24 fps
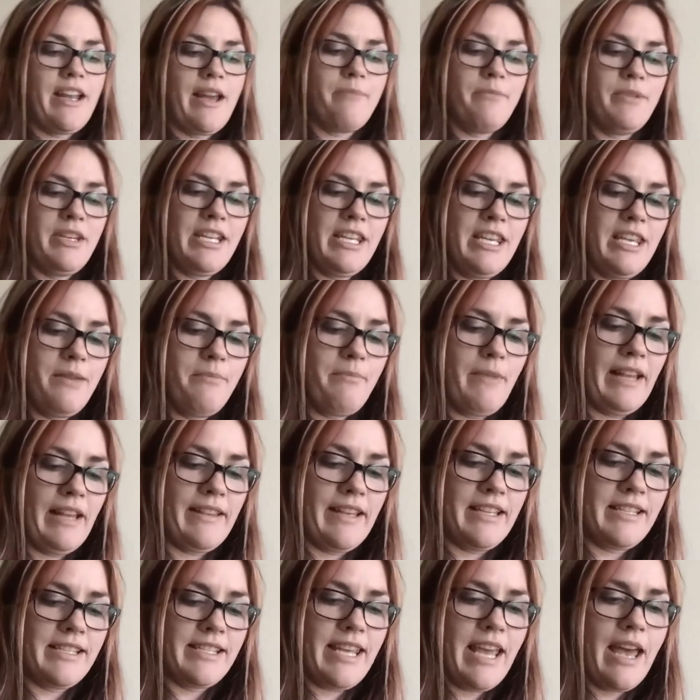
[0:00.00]
I'm going to keep my
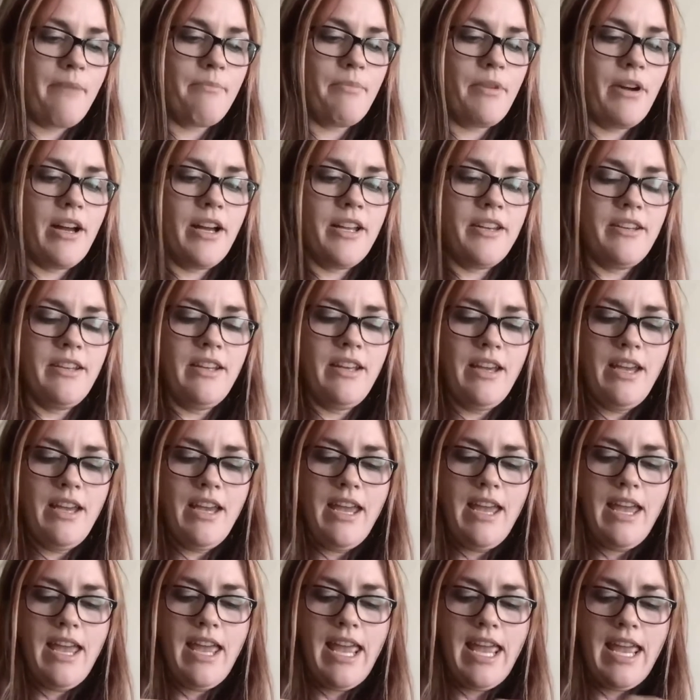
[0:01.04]
lens cap on,
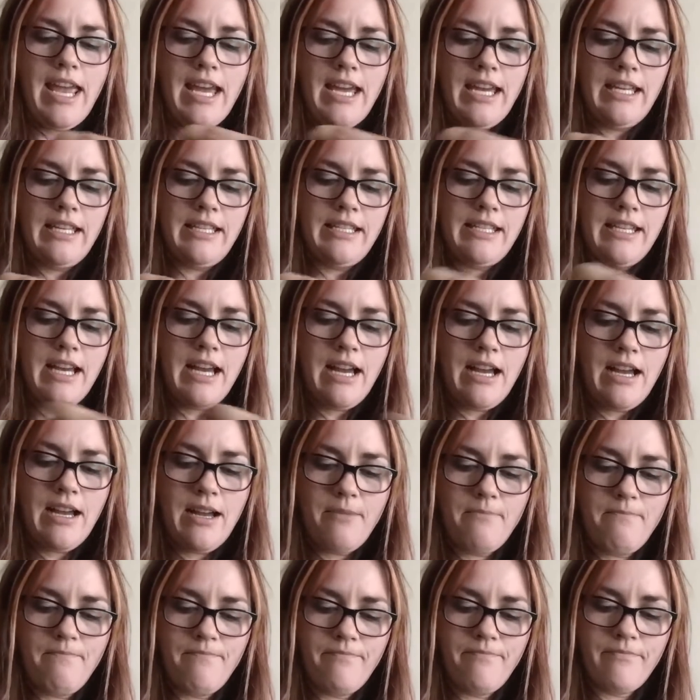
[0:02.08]
and
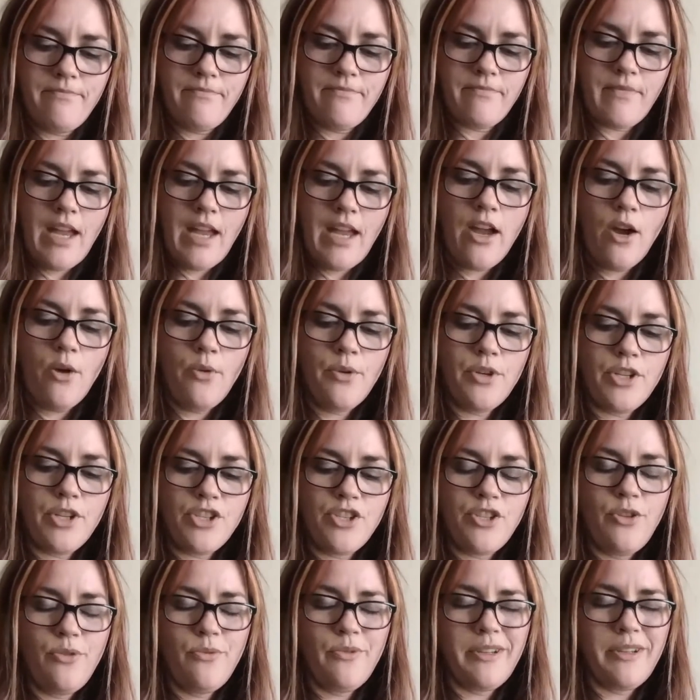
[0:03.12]
I always
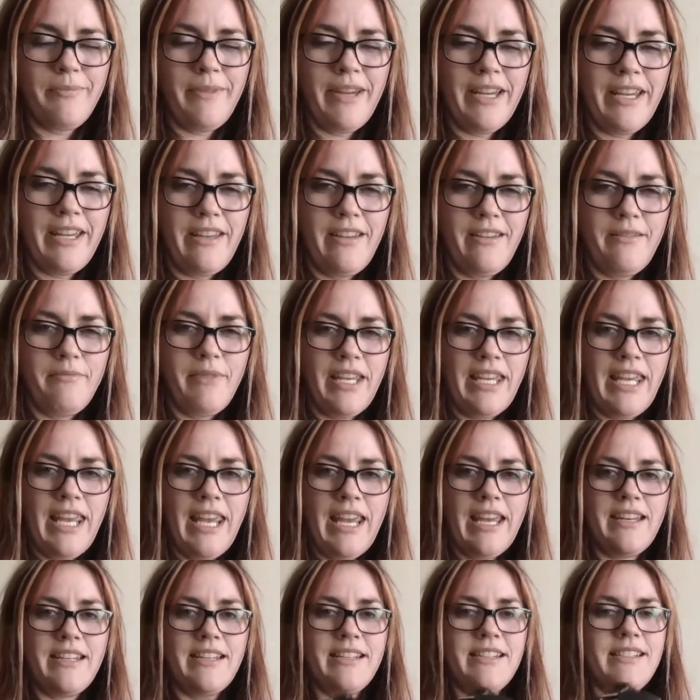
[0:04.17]
shoot with my
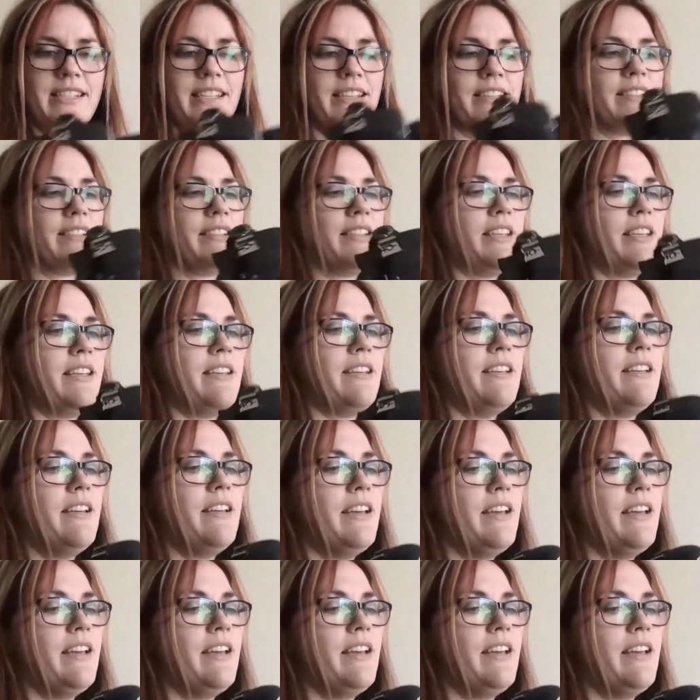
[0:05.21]
Canon 6D,